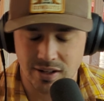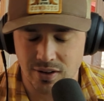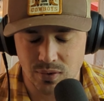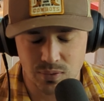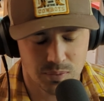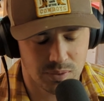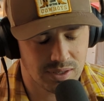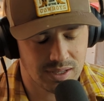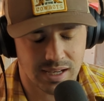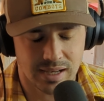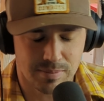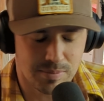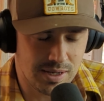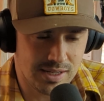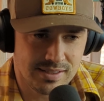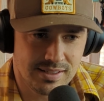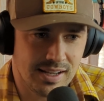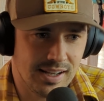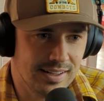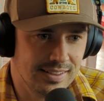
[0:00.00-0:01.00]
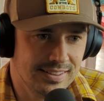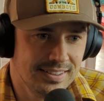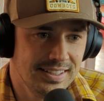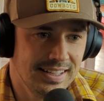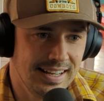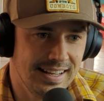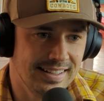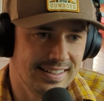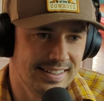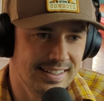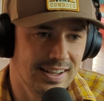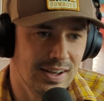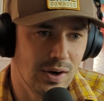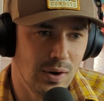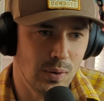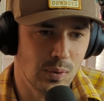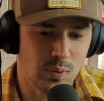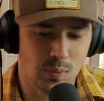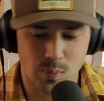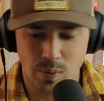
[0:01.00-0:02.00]
I'll come undone and
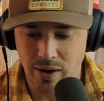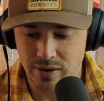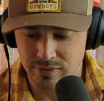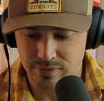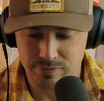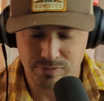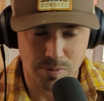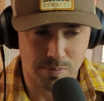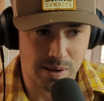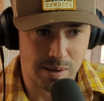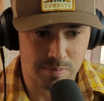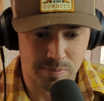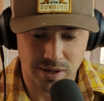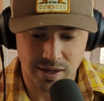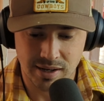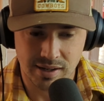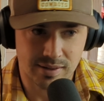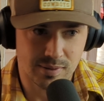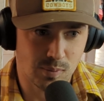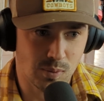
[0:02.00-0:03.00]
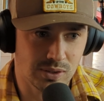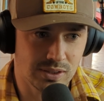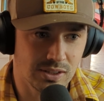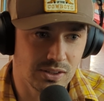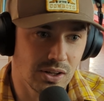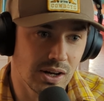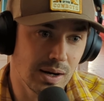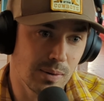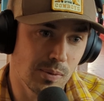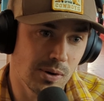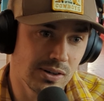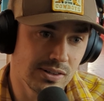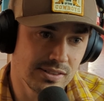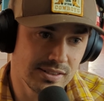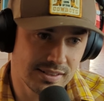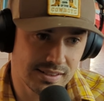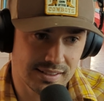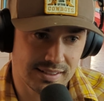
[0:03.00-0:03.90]
I won't remember what the lie was.